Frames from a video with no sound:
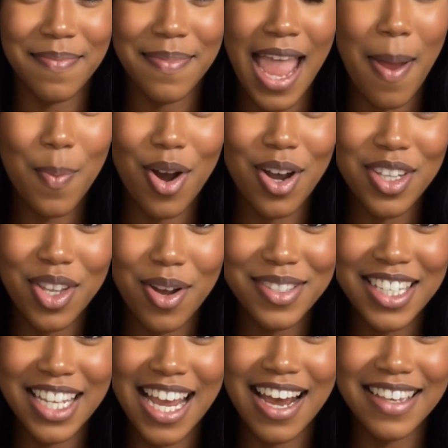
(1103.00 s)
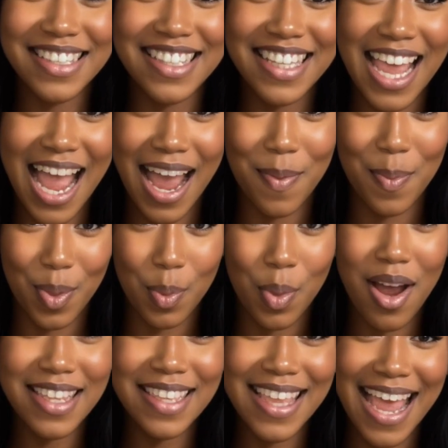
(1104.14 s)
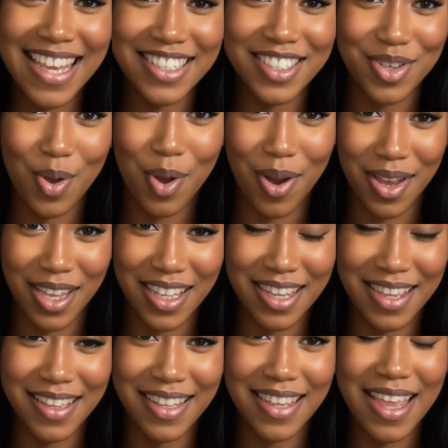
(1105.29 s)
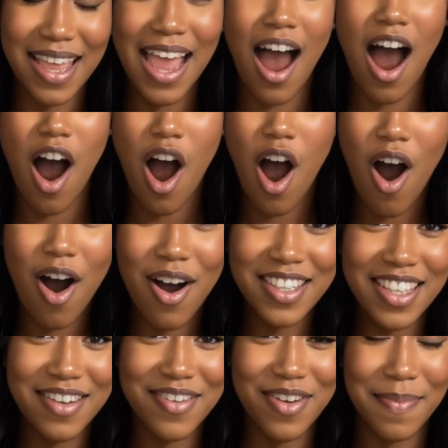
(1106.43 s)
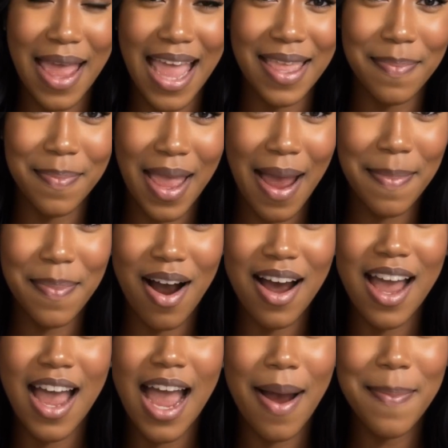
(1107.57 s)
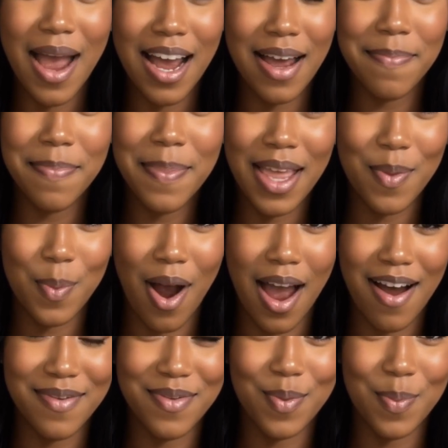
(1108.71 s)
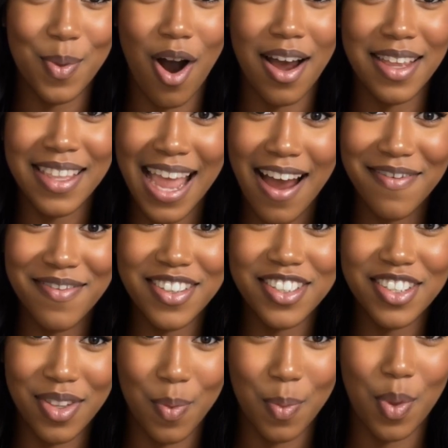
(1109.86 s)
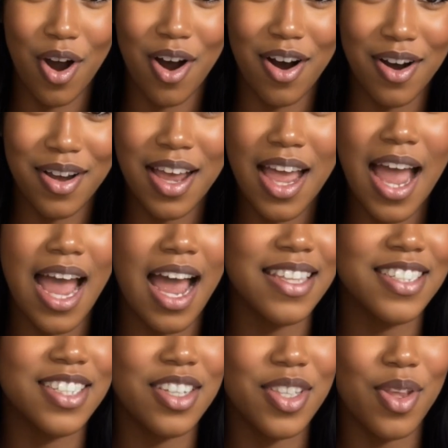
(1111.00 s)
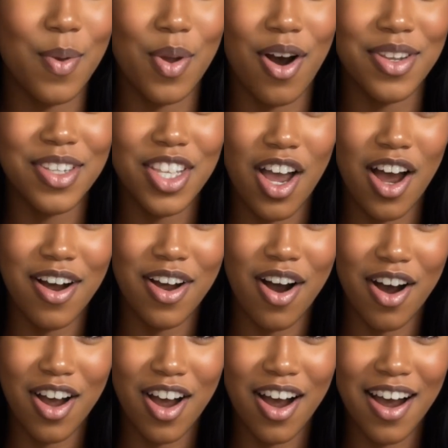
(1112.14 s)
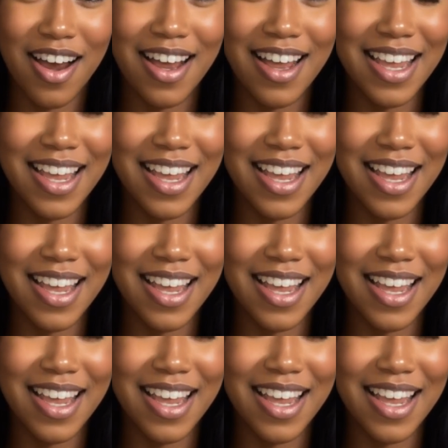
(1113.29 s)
And we're closing out tonight with one last story. A haunting from Alabama about a midwife who brought life into the world until the world turned on her.